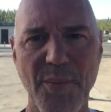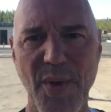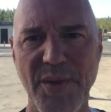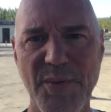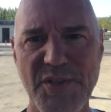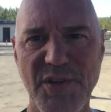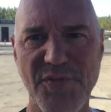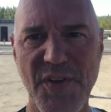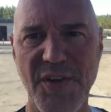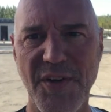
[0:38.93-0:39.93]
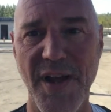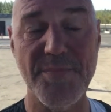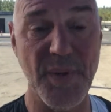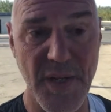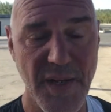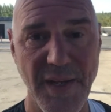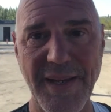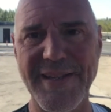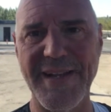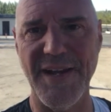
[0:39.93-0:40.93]
whether we should fill it or not, but
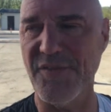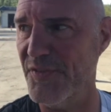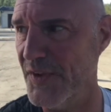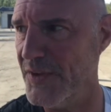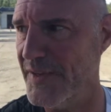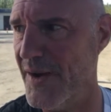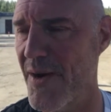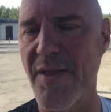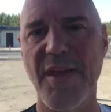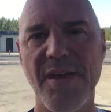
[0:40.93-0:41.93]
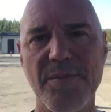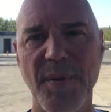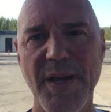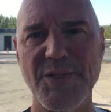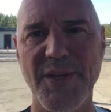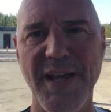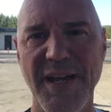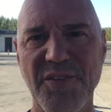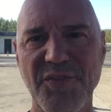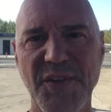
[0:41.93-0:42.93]
it got filled. Now all the other bikes are
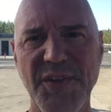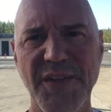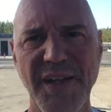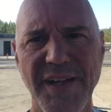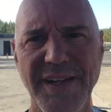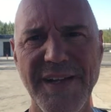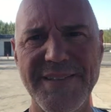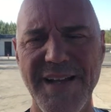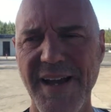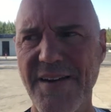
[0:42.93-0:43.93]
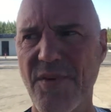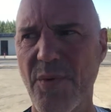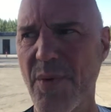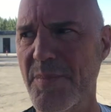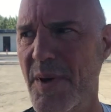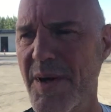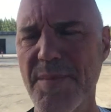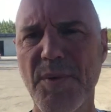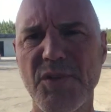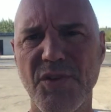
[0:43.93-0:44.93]
getting filled. It is kind of a
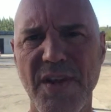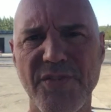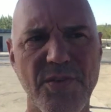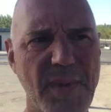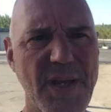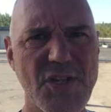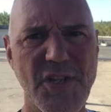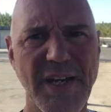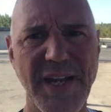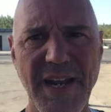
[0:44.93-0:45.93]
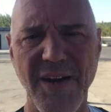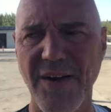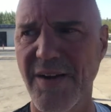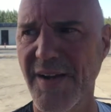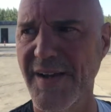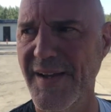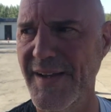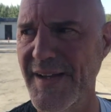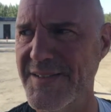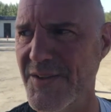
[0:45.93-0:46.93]
remarkable transformation that here
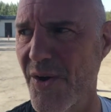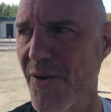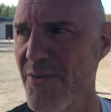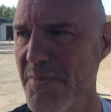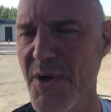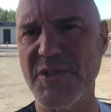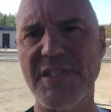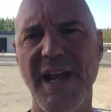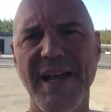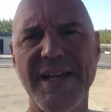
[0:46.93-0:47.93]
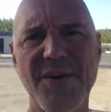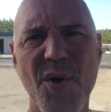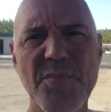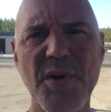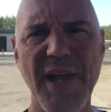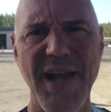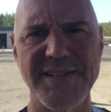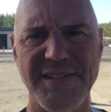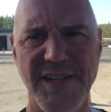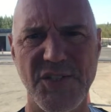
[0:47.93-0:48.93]
it's almost like a normal
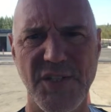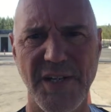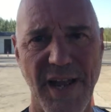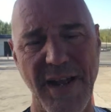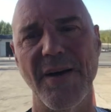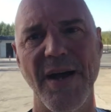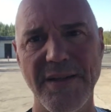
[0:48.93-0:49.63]
gas station. Like